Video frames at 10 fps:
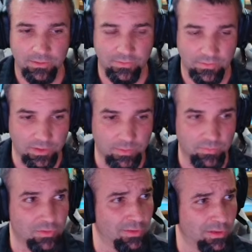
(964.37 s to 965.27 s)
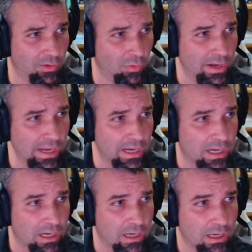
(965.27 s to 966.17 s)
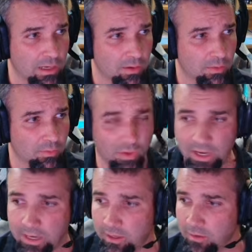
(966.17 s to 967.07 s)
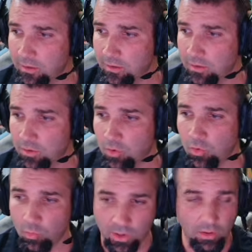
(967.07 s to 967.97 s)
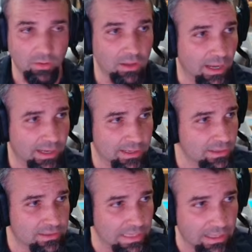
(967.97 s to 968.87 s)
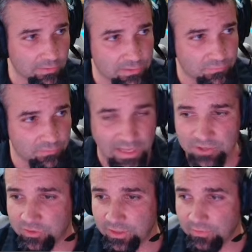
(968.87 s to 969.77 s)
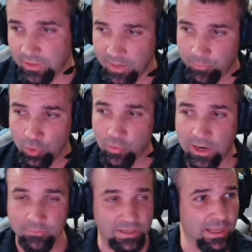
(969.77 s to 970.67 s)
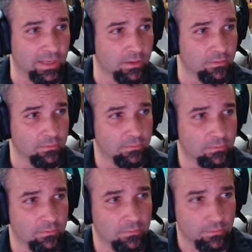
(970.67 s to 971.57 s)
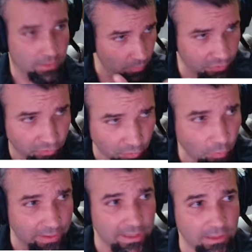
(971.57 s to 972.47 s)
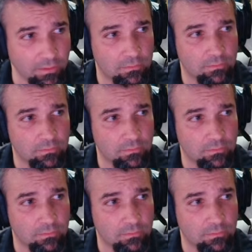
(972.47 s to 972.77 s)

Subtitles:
Seems a little weak. Why? Well, I didn't tell it to flash anything. I programmed it in. It was doing it.